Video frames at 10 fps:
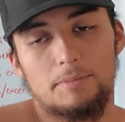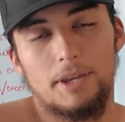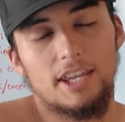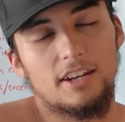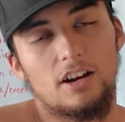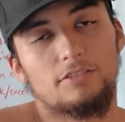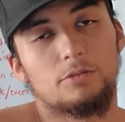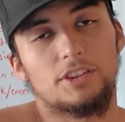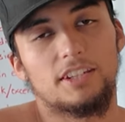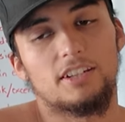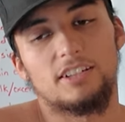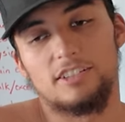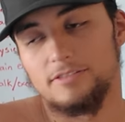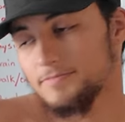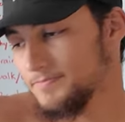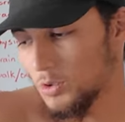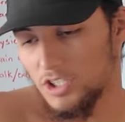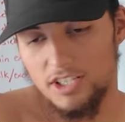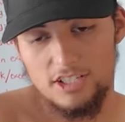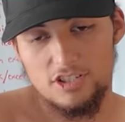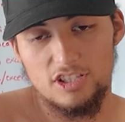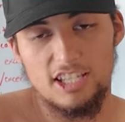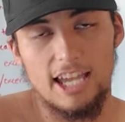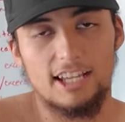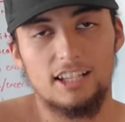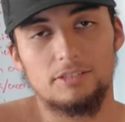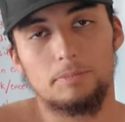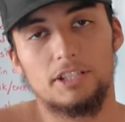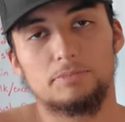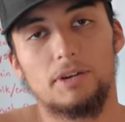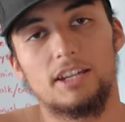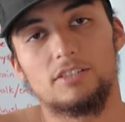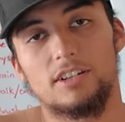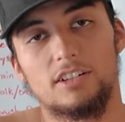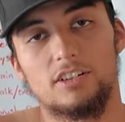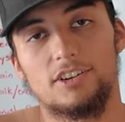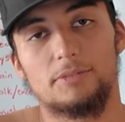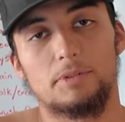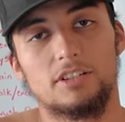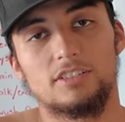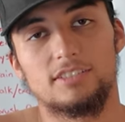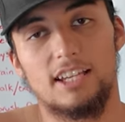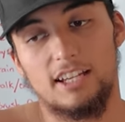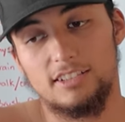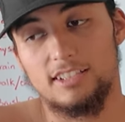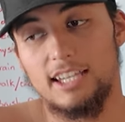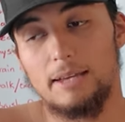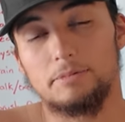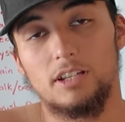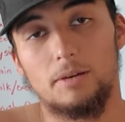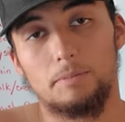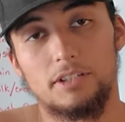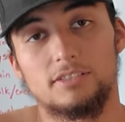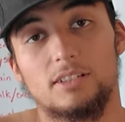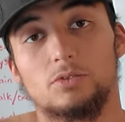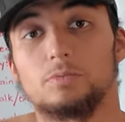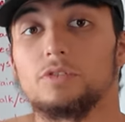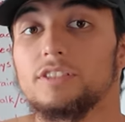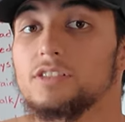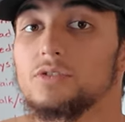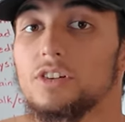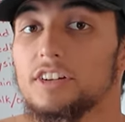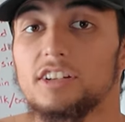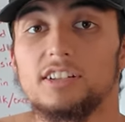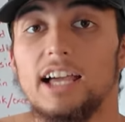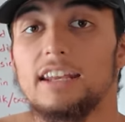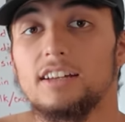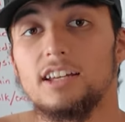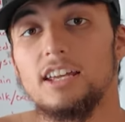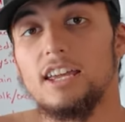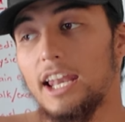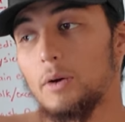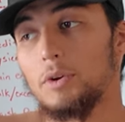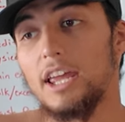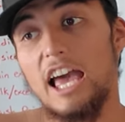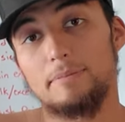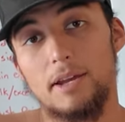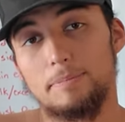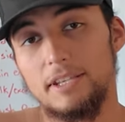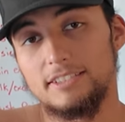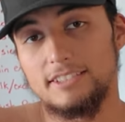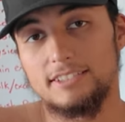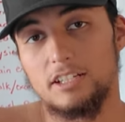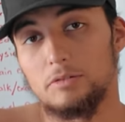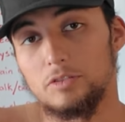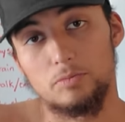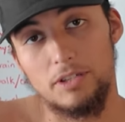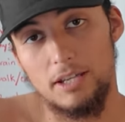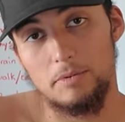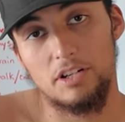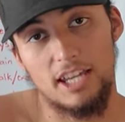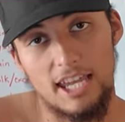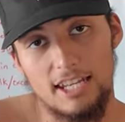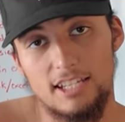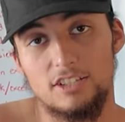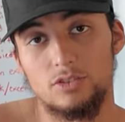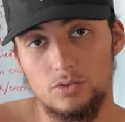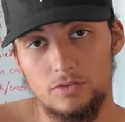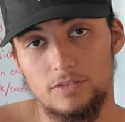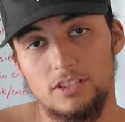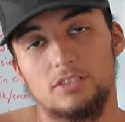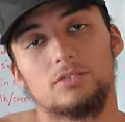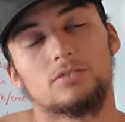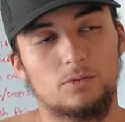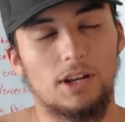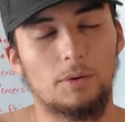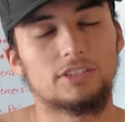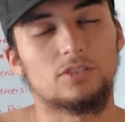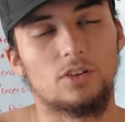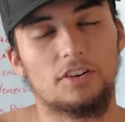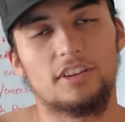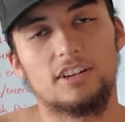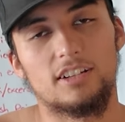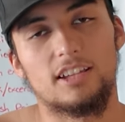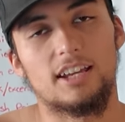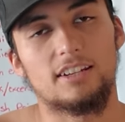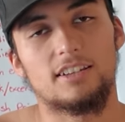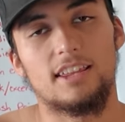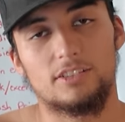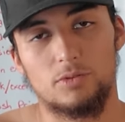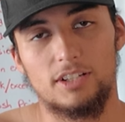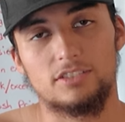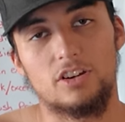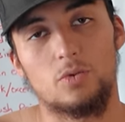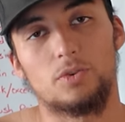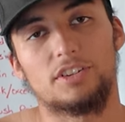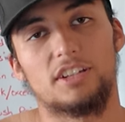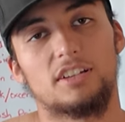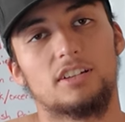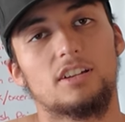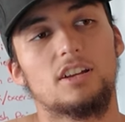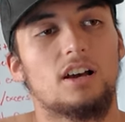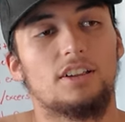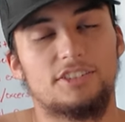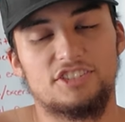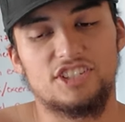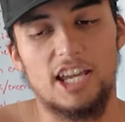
didn't pay it off within a year. So initially I got the Best Buy credit card because I got the laptop because I was moving to North Carolina, and I wouldn't have my PC set up to be able to edit YouTube videos. When I went to North Carolina, that's when I started working on this